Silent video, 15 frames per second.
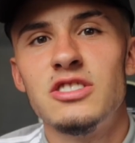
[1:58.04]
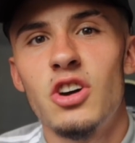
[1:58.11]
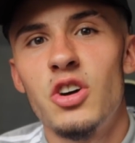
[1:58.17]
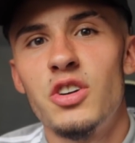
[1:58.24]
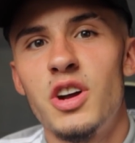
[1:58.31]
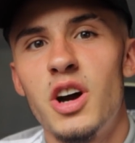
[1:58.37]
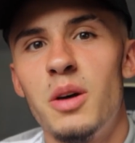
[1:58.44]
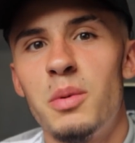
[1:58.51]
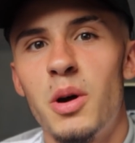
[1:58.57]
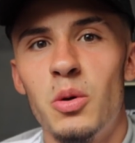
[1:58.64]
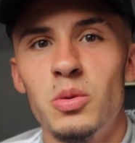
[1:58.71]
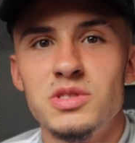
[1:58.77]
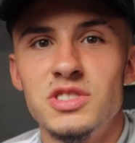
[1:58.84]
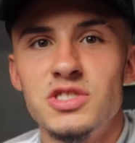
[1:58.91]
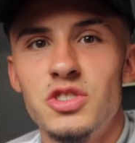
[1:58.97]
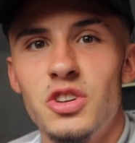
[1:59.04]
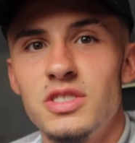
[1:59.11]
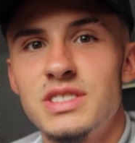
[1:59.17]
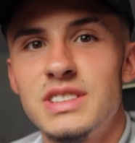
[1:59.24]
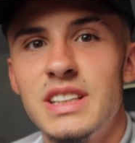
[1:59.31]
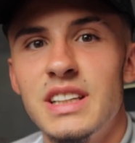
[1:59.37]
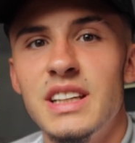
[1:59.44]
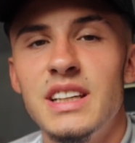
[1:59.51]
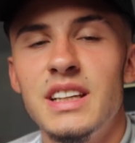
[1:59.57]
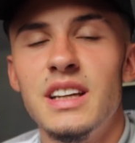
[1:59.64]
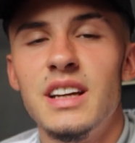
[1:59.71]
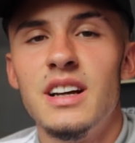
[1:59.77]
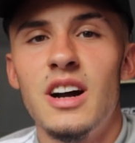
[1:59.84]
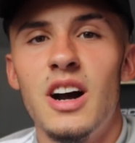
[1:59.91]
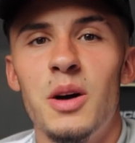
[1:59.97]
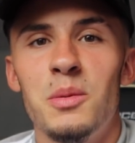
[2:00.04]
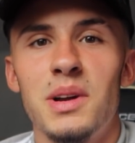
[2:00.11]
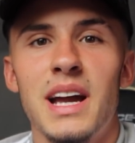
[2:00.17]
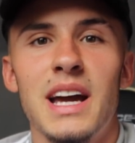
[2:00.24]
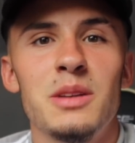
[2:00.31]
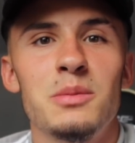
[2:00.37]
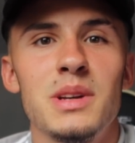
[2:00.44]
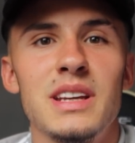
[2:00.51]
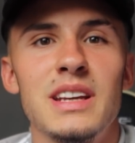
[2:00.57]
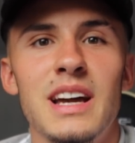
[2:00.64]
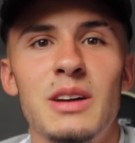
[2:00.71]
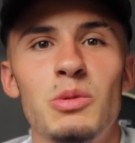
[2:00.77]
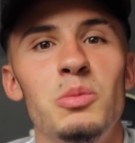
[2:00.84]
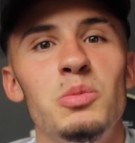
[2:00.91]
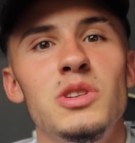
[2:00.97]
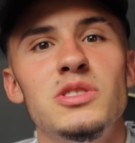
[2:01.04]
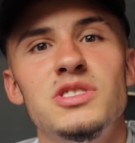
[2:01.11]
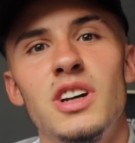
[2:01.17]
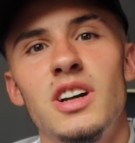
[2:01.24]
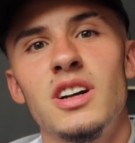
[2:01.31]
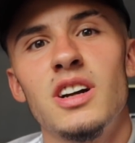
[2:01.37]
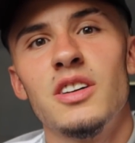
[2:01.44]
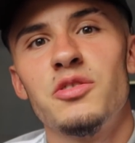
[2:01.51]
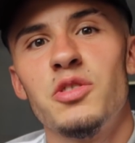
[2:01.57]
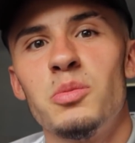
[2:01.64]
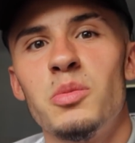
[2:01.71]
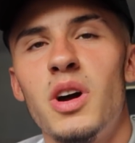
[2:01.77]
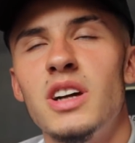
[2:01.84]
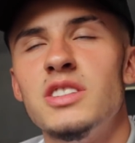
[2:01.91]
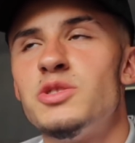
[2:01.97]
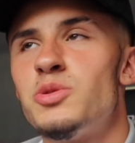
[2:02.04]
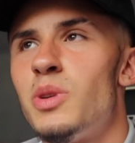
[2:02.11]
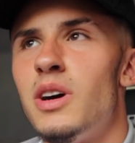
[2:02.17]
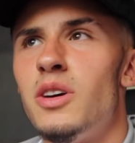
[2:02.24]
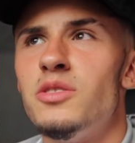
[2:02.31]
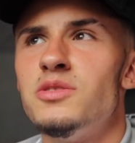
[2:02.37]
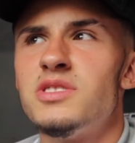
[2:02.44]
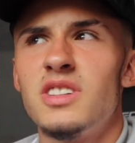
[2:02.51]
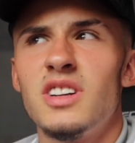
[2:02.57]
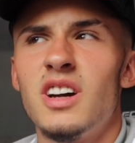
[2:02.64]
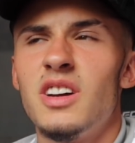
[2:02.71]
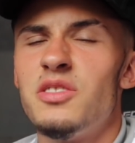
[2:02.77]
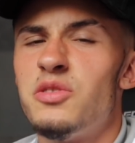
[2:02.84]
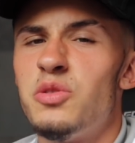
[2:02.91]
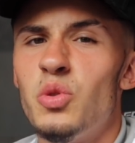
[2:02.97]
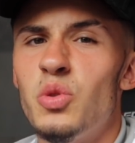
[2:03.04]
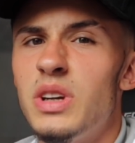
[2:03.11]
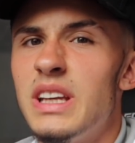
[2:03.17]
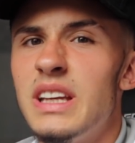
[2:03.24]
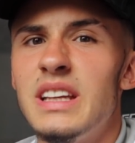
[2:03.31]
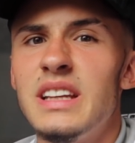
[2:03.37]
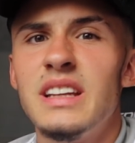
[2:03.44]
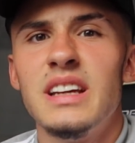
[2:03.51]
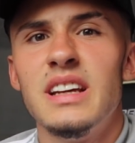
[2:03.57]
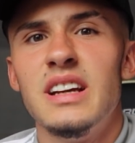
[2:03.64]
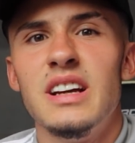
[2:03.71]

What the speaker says: growing up, I was at Norwich City Academy, and when we was younger, from like 12 to like 14,